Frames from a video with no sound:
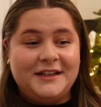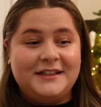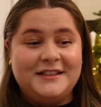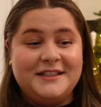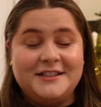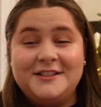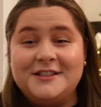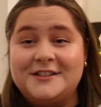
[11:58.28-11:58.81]
And
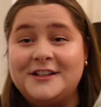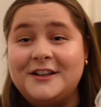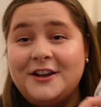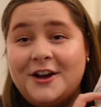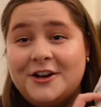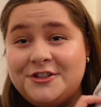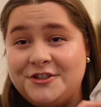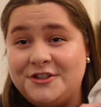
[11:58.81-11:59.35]
this is the
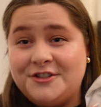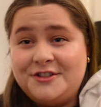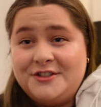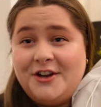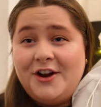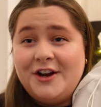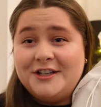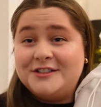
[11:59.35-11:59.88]
largest
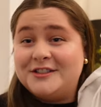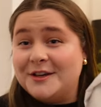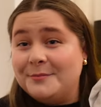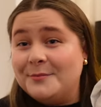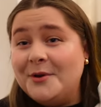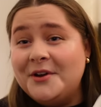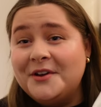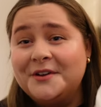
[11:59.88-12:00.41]

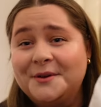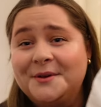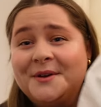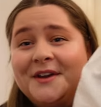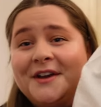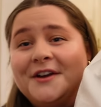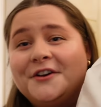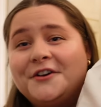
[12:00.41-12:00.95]
item
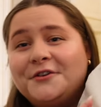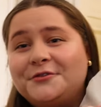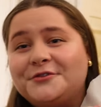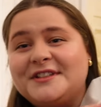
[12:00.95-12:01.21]
of